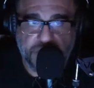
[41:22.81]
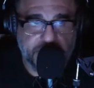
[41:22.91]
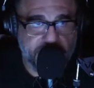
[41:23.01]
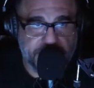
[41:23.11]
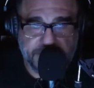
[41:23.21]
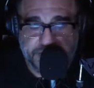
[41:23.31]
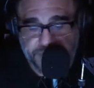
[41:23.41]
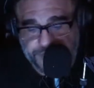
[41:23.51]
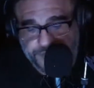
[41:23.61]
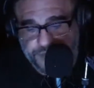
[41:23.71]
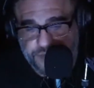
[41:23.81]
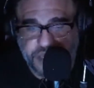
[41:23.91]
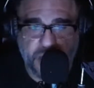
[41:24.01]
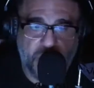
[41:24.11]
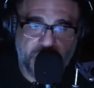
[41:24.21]
it is. They
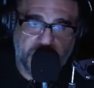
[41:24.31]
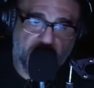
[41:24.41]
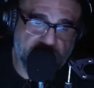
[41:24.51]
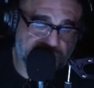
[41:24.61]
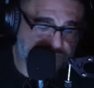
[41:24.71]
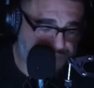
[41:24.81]
call it COVID.